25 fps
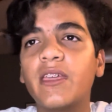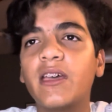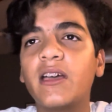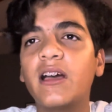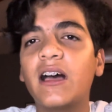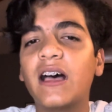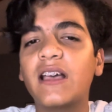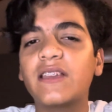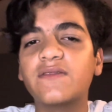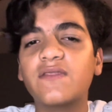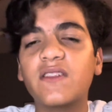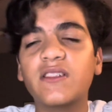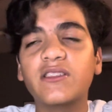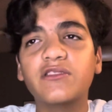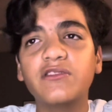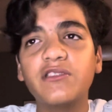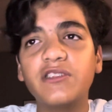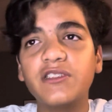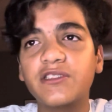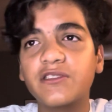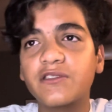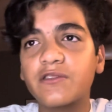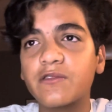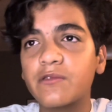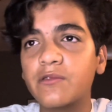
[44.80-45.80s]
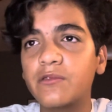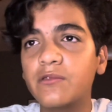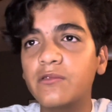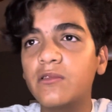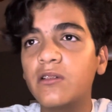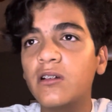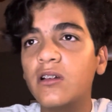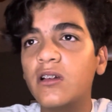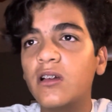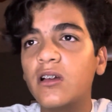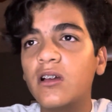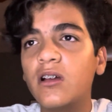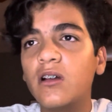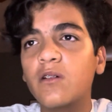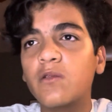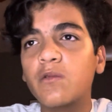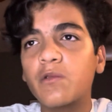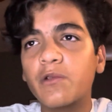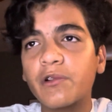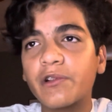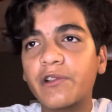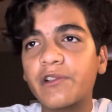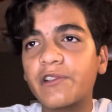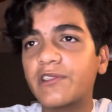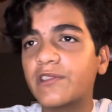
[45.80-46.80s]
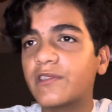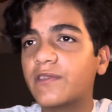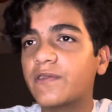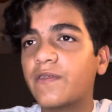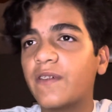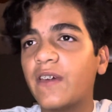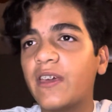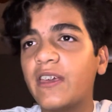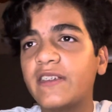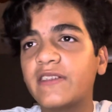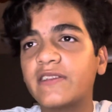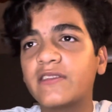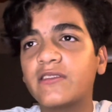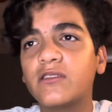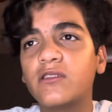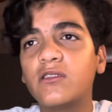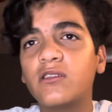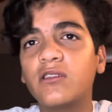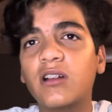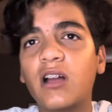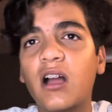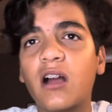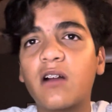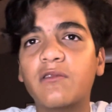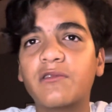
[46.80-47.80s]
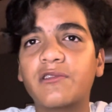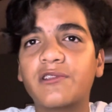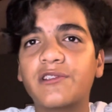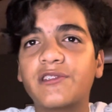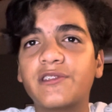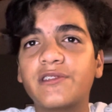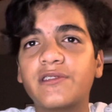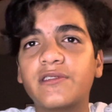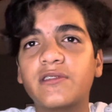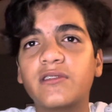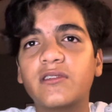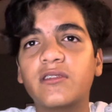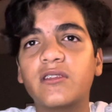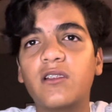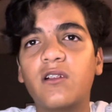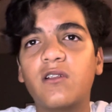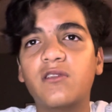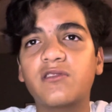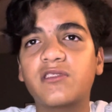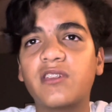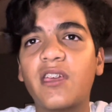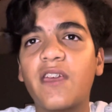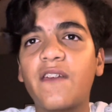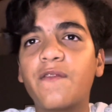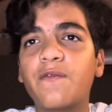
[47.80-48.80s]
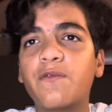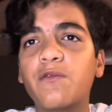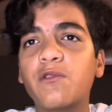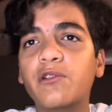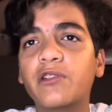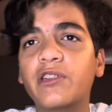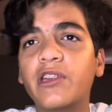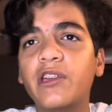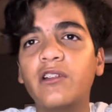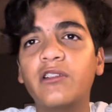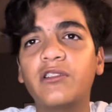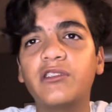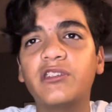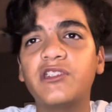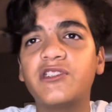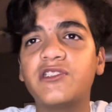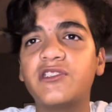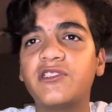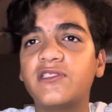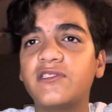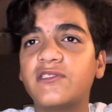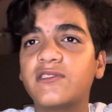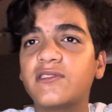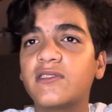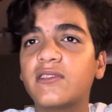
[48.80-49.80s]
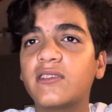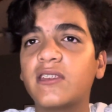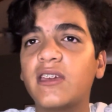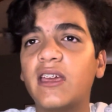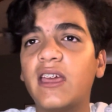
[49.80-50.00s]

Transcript: As factories grew, workers faced long hours, unsafe working conditions,